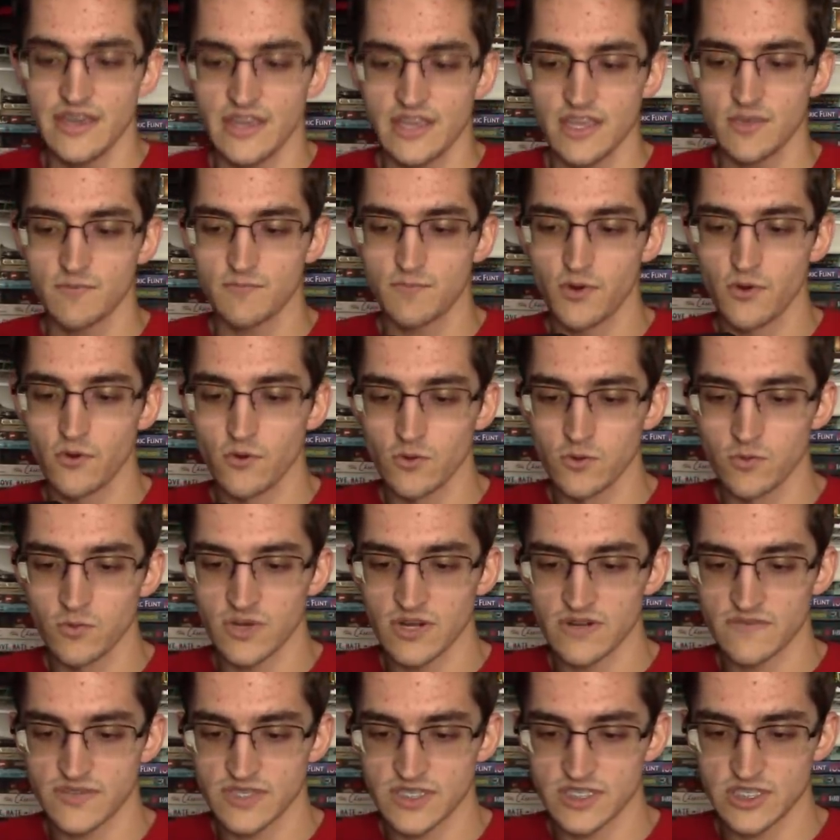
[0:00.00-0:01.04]
He'd pulled
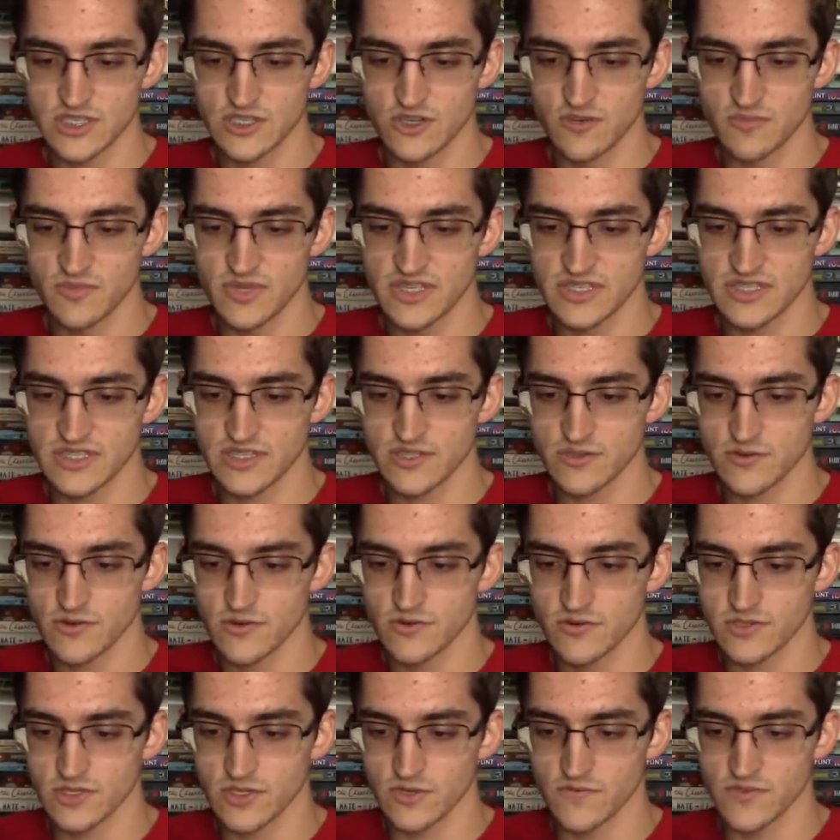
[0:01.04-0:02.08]
one of the snowman's
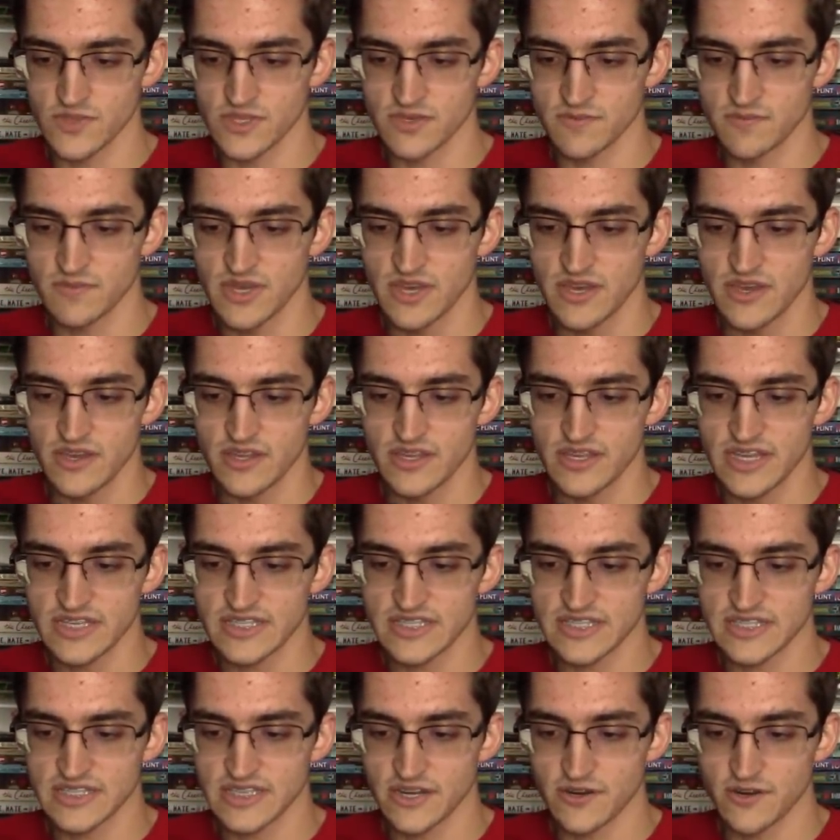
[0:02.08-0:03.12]
throws over them,
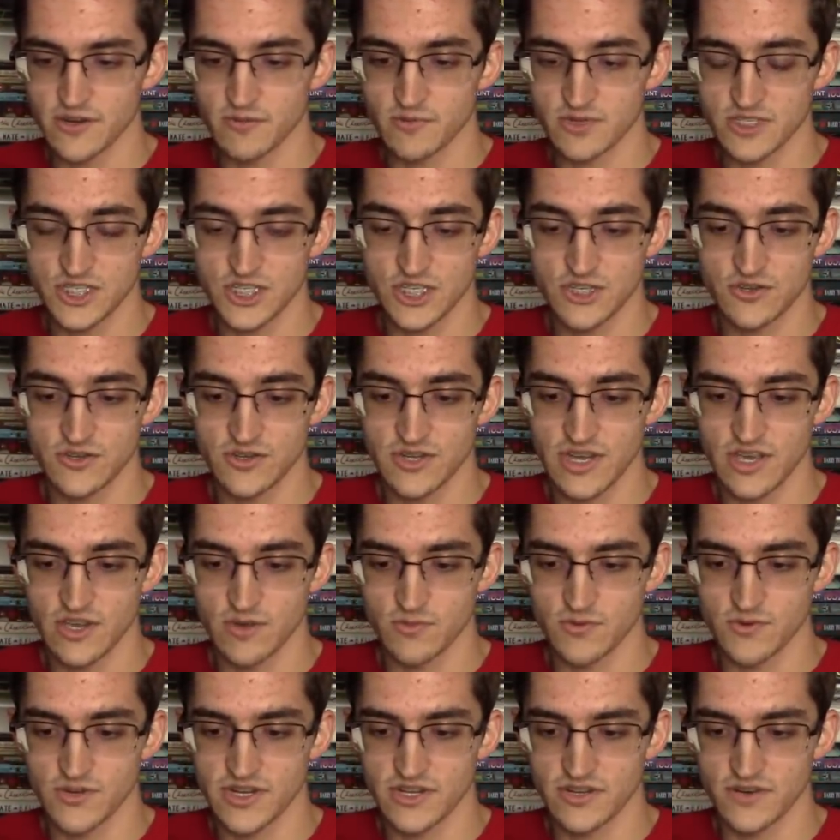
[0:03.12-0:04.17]
necessary when she couldn't
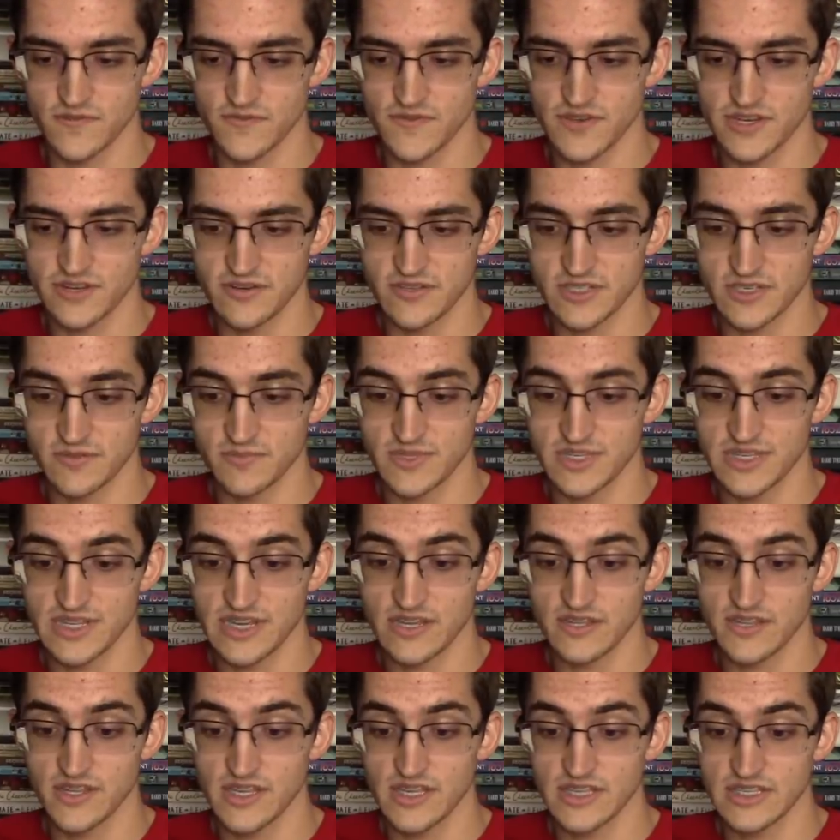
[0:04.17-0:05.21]
help running her fingers up and
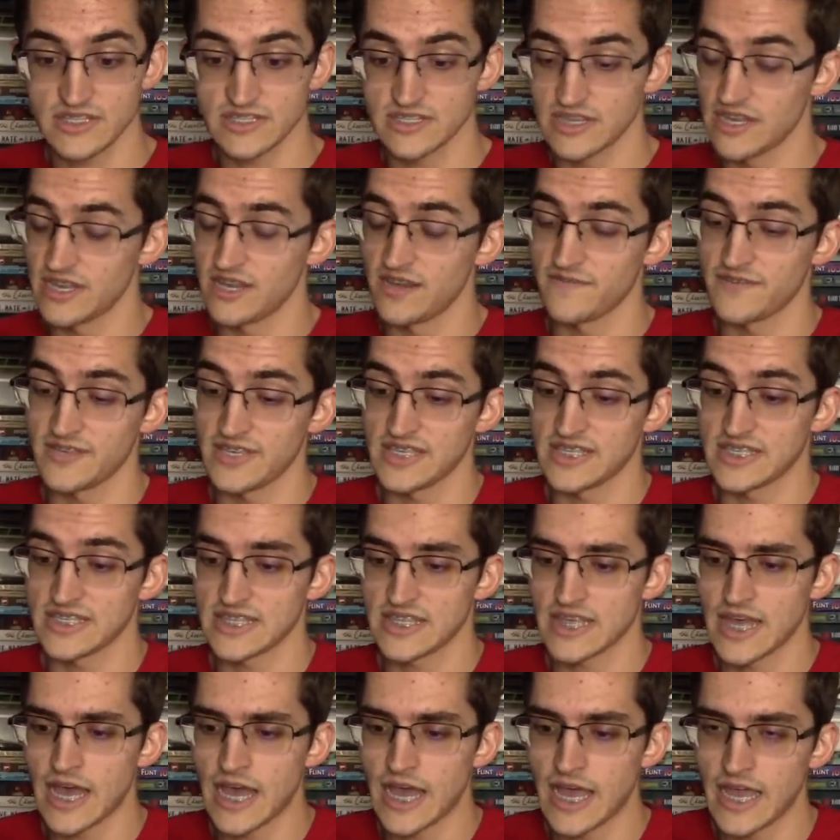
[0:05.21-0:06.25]
down the inside of his
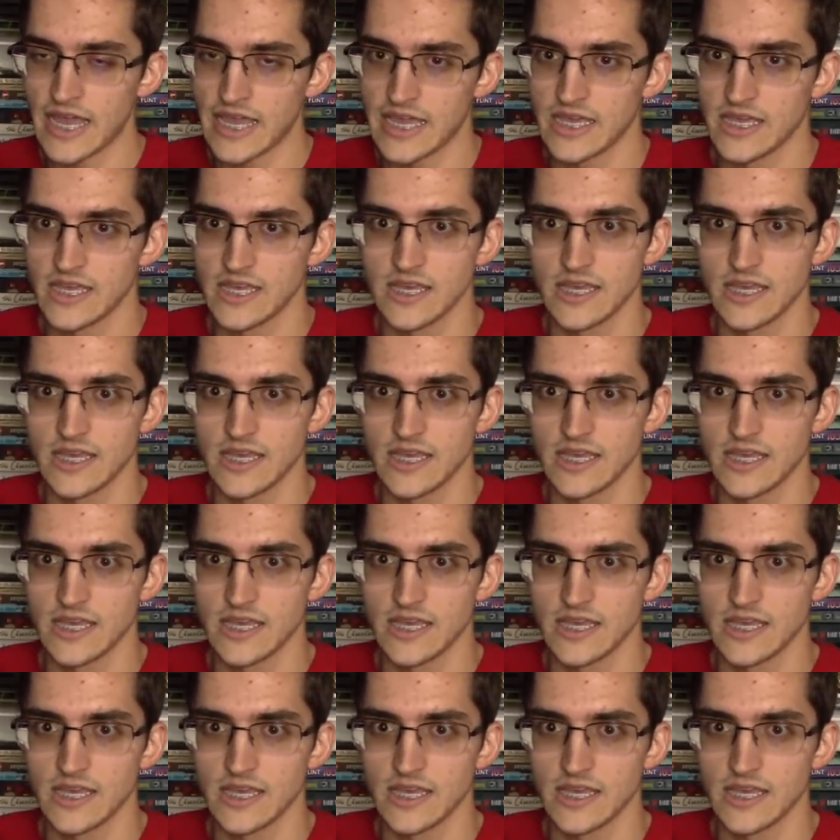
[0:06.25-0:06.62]
thigh.